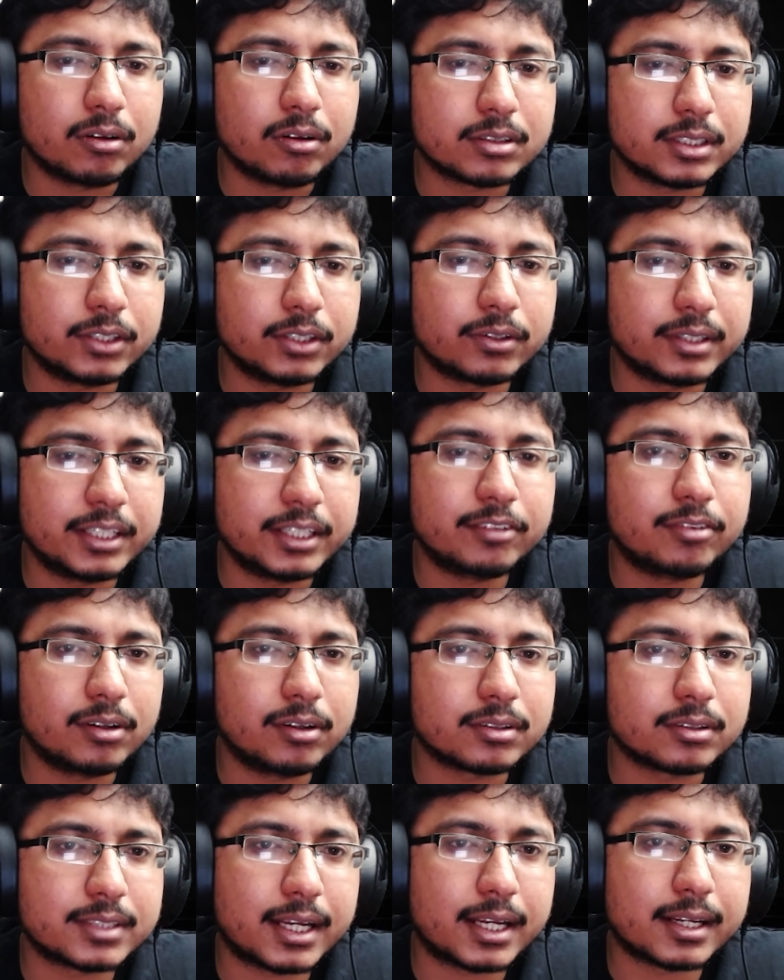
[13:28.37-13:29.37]

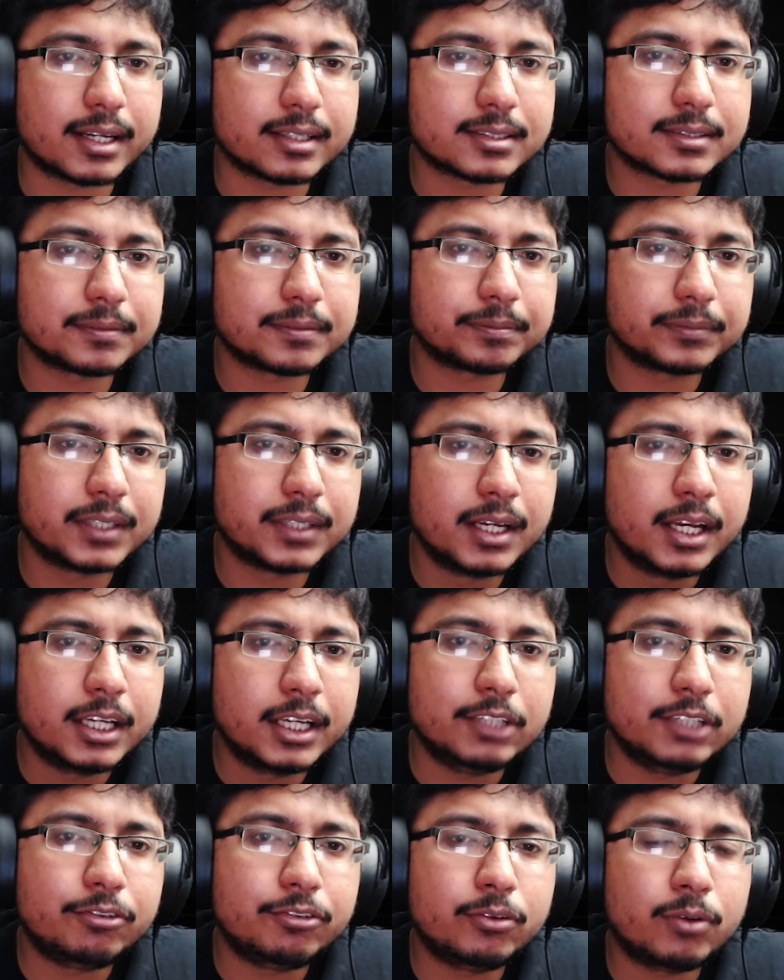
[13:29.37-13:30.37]
default settings.
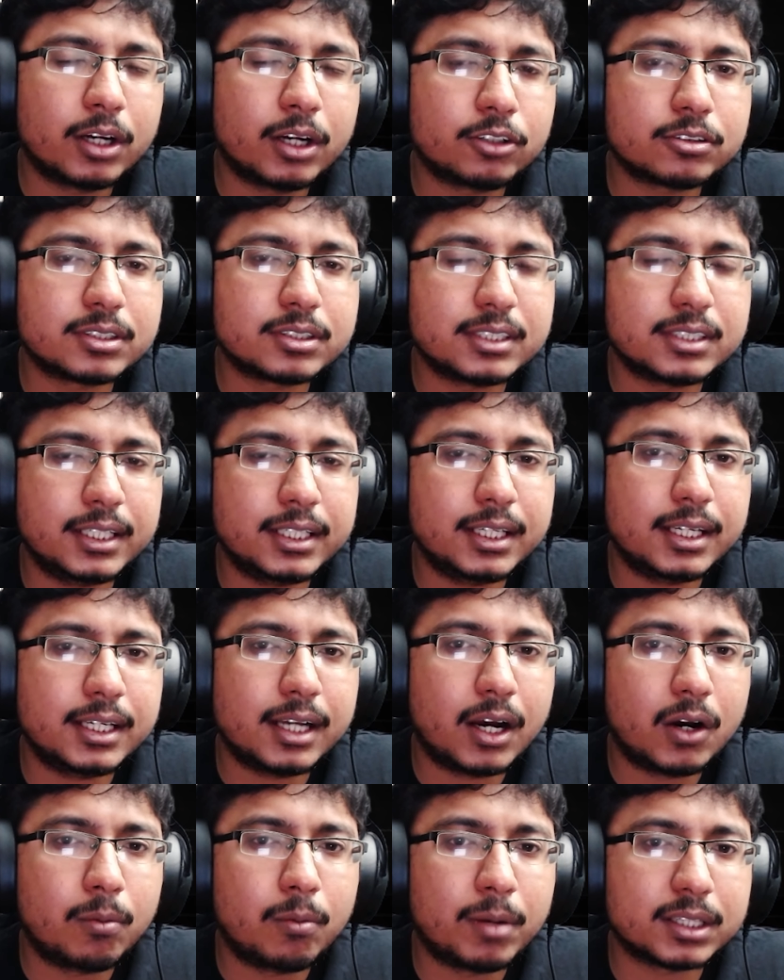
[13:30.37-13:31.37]
If you want to see
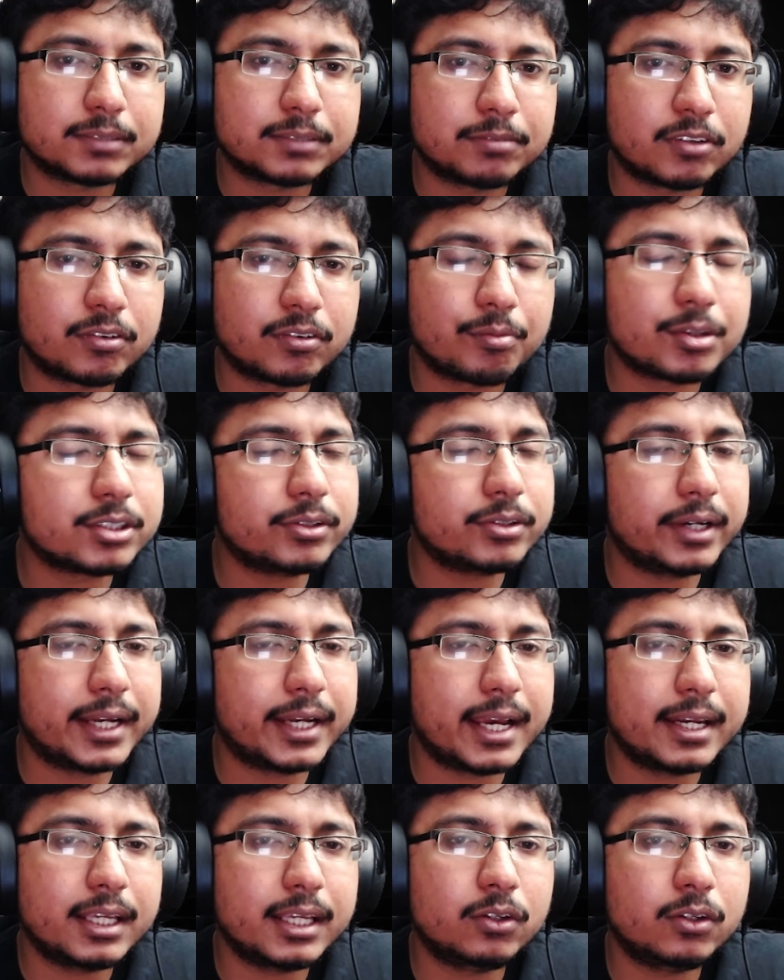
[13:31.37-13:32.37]
how much performance you're
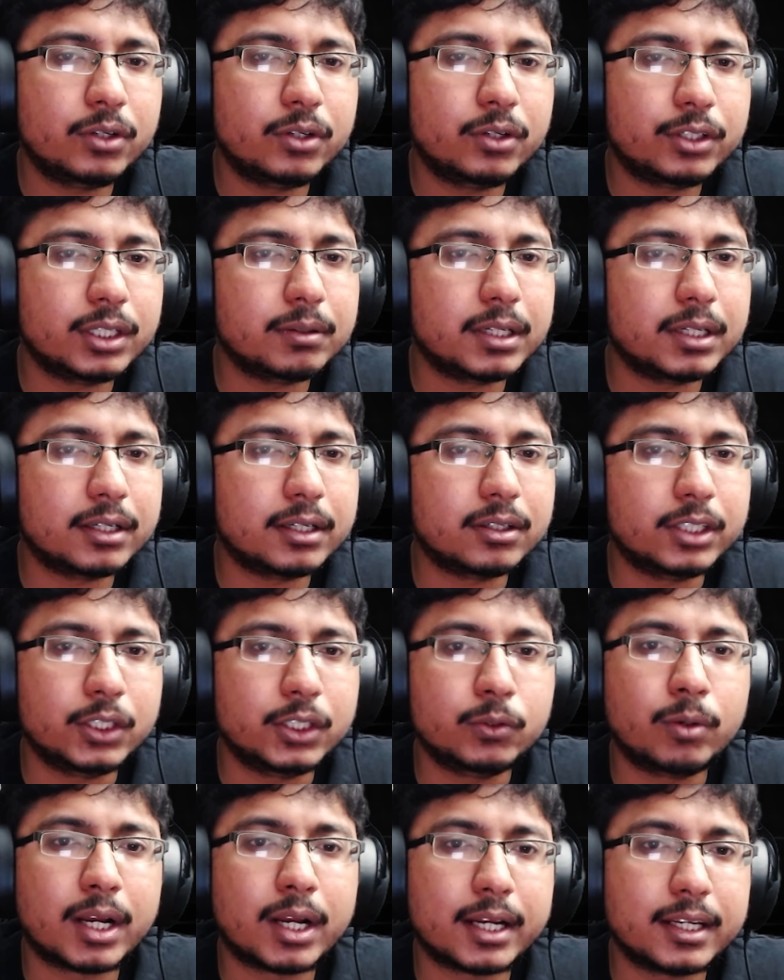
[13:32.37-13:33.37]
getting, you
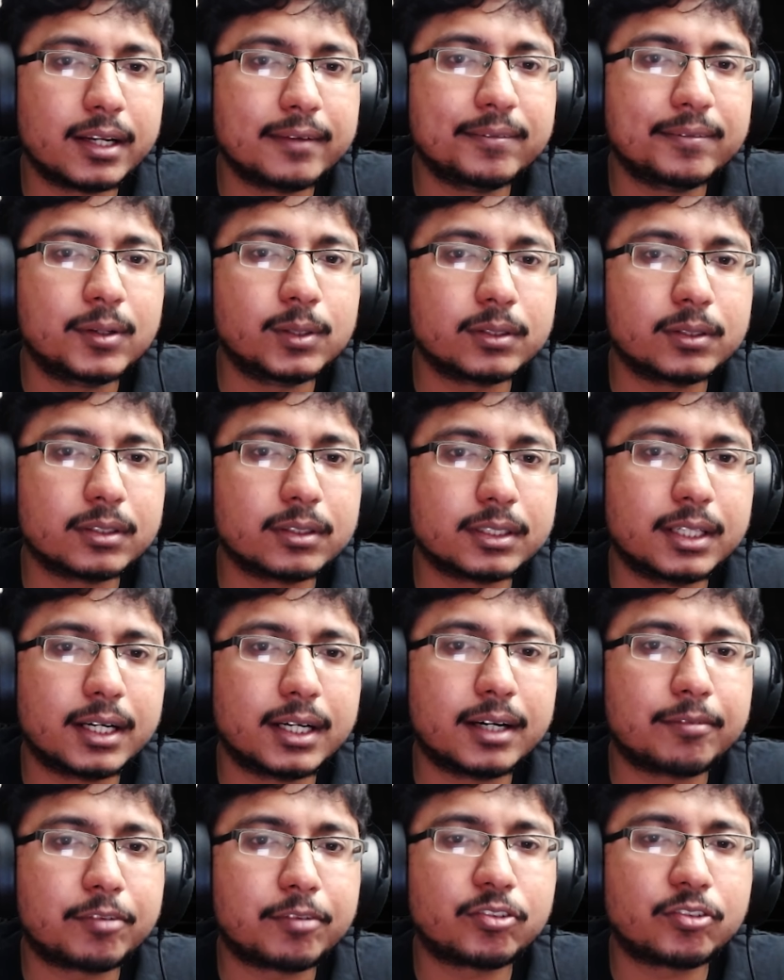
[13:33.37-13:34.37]
want to enable
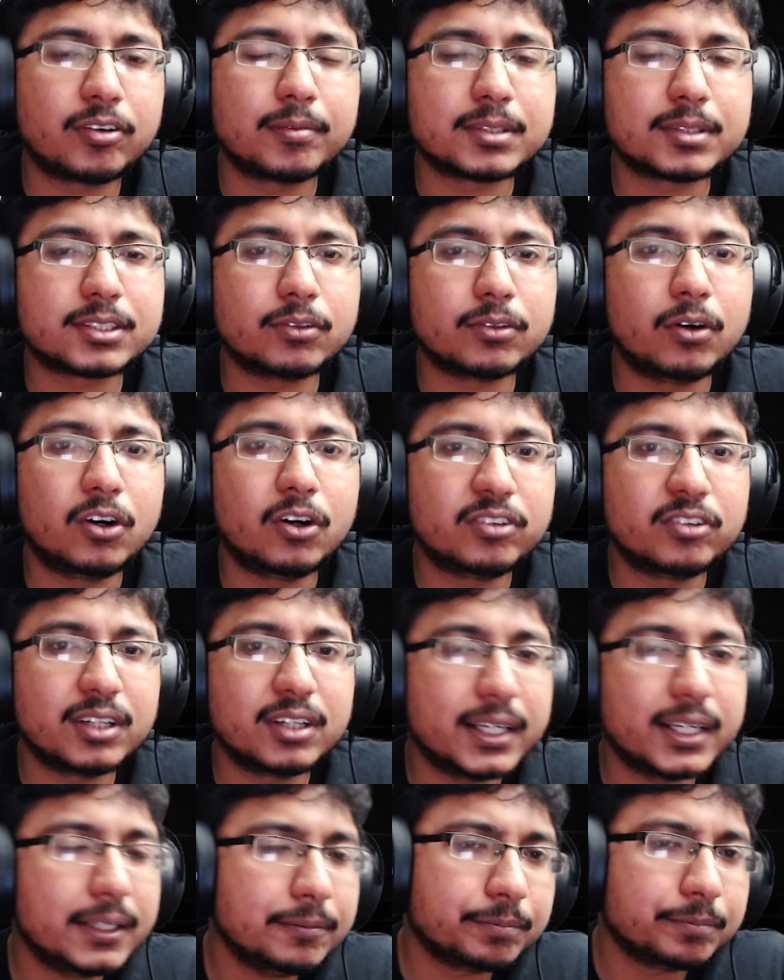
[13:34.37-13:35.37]
the performance
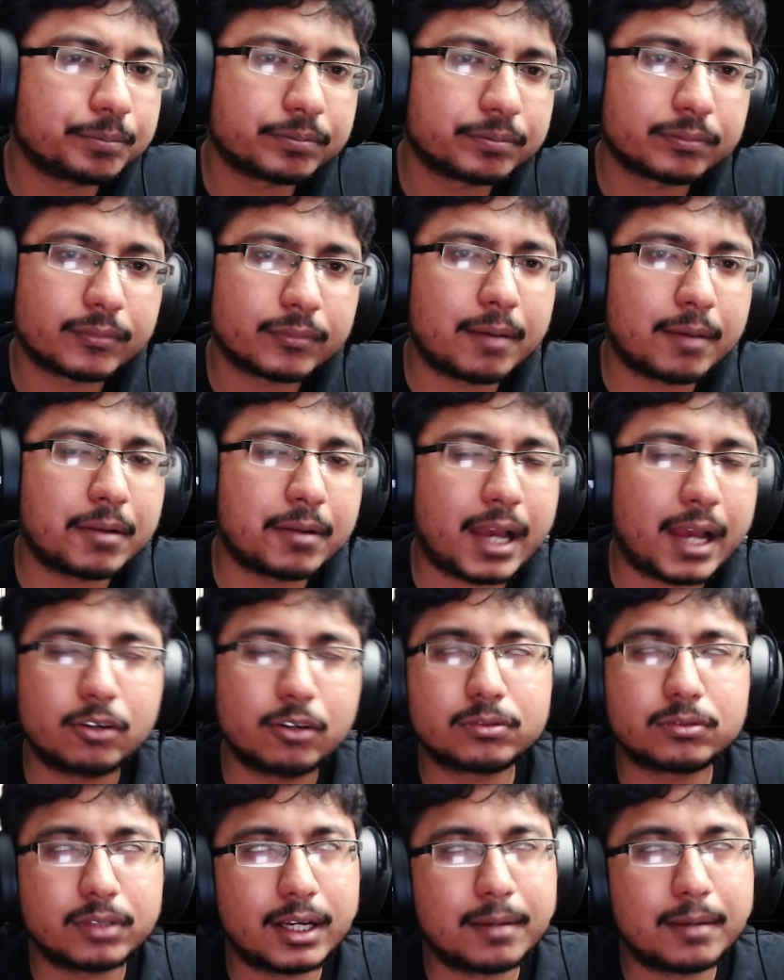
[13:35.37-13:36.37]
overlay.
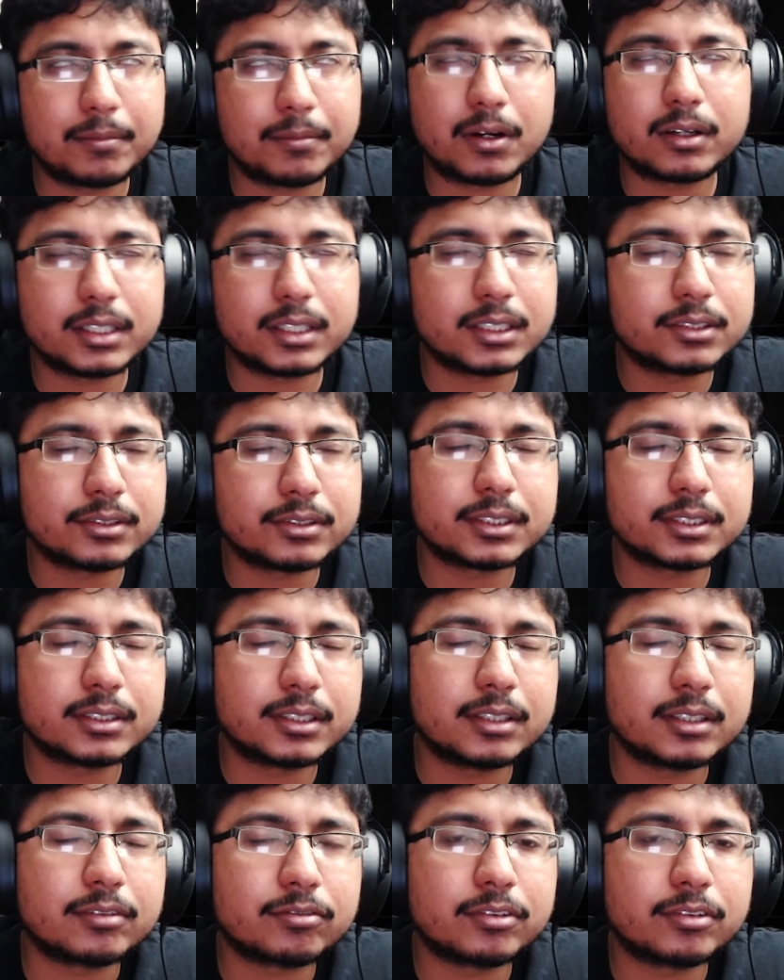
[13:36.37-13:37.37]
I'm not interested
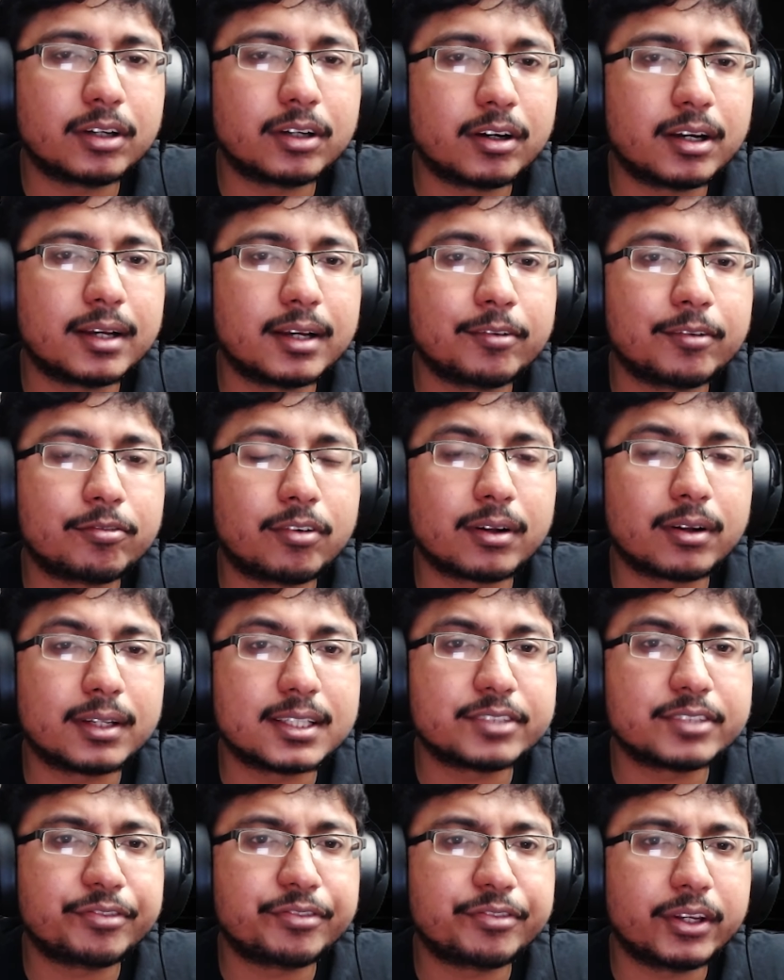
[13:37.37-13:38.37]
in for
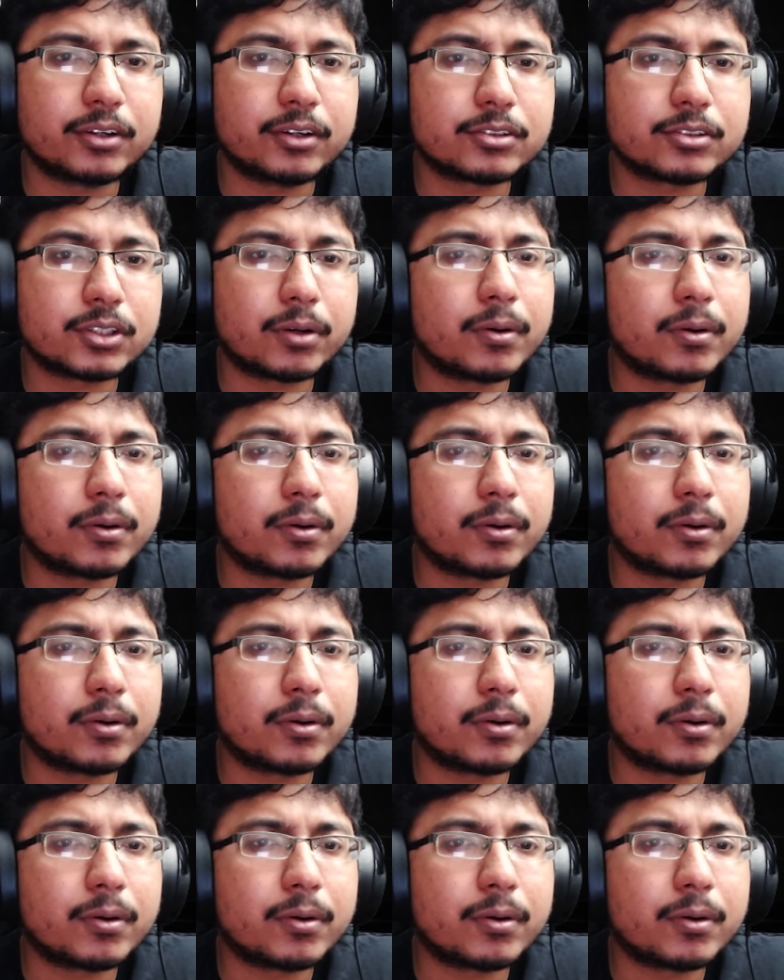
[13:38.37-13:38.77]
this video. So